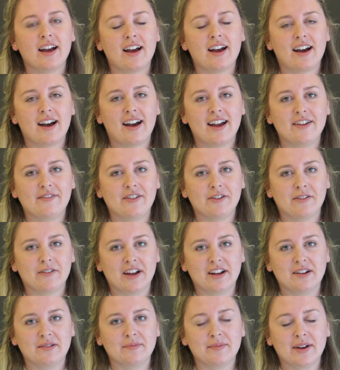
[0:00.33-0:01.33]
Hi
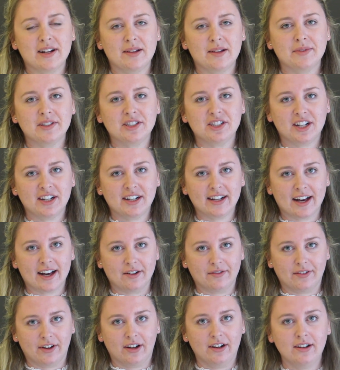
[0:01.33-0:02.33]
everyone, my name is Jade
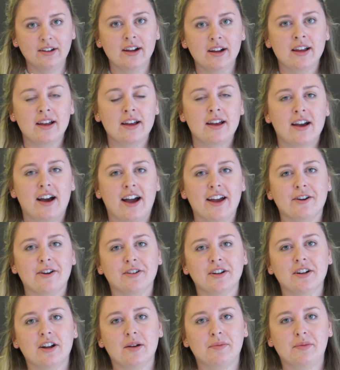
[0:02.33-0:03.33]
Calver. I
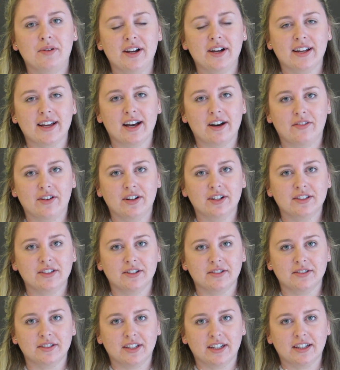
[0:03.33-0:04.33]
own and operate Calver &
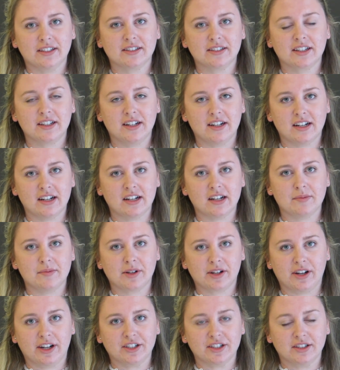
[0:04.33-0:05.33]
Associates Canadian
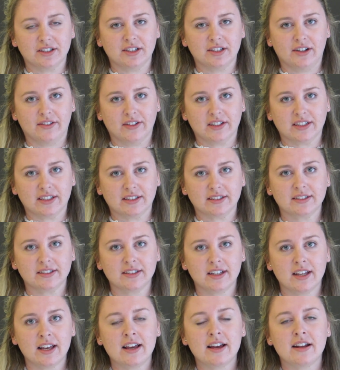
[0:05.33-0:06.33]
Immigration Services.